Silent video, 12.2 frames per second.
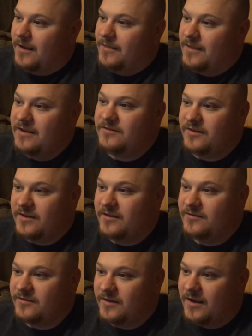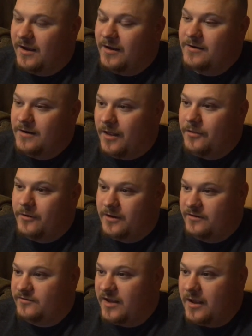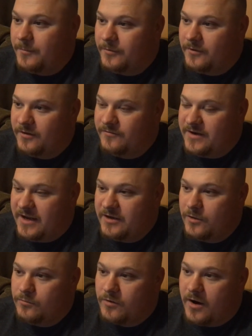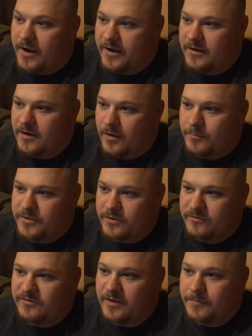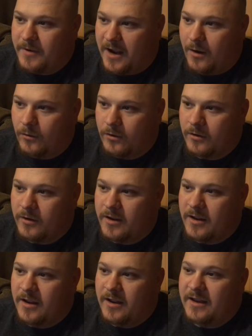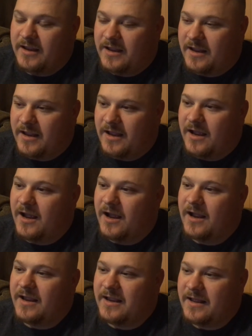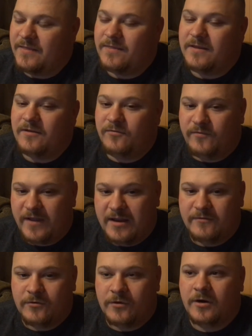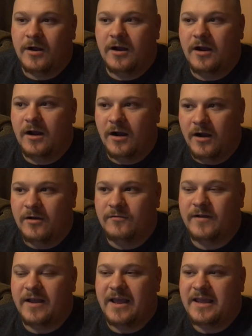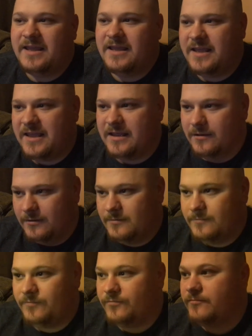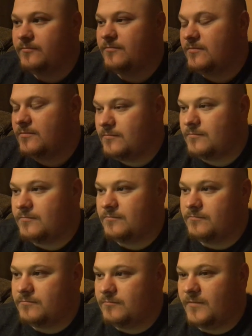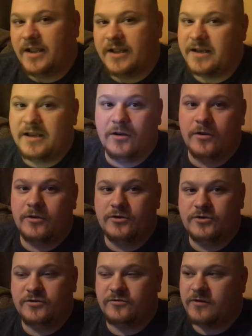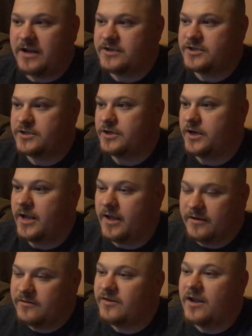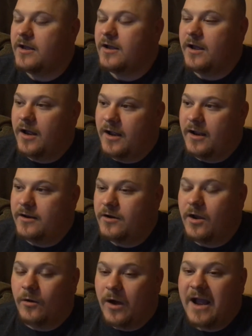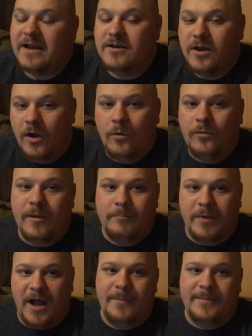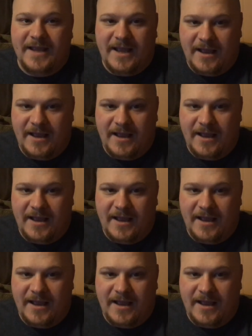this is another example of Daniel Bryan abusing power in the favor of a heel. I can hear you scratching your heads. And no, I know that Bobby